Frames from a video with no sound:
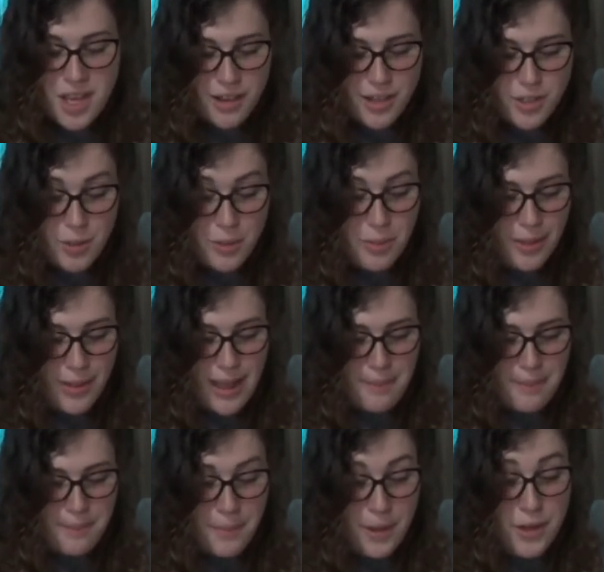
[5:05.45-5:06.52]
under
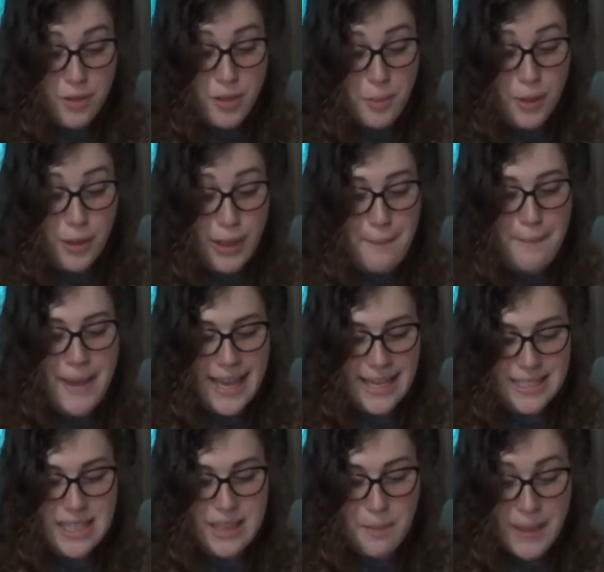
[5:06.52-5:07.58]
the burlap
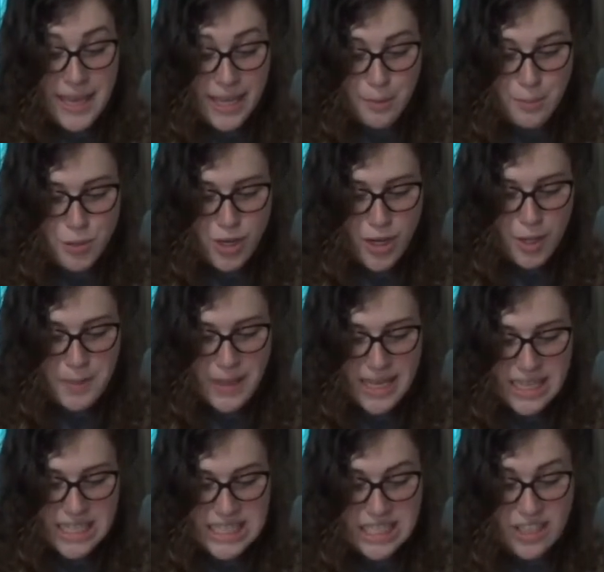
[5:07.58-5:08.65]
bags in the pickup truck
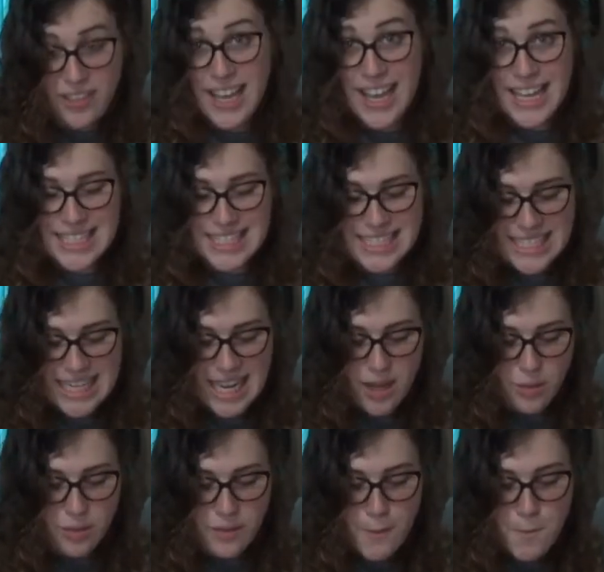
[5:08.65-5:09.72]
bed until they got into
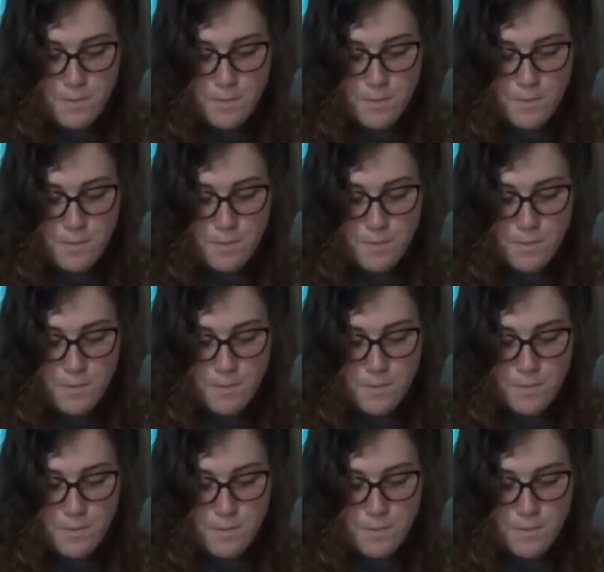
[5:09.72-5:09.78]
town.